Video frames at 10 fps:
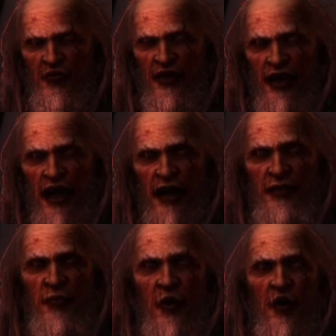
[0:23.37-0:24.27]
will not
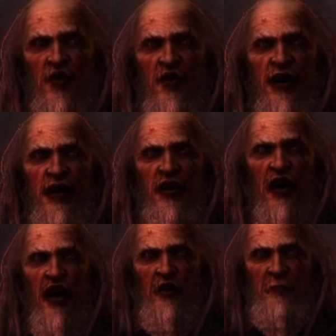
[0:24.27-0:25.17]
bode well
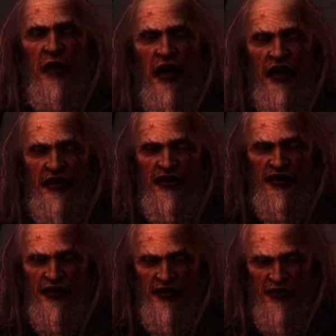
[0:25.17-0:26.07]
on
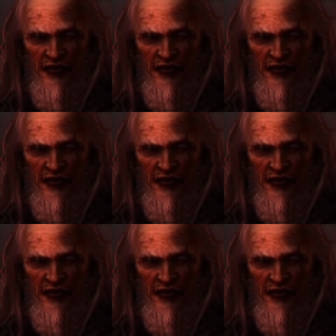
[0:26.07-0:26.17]
Olympus.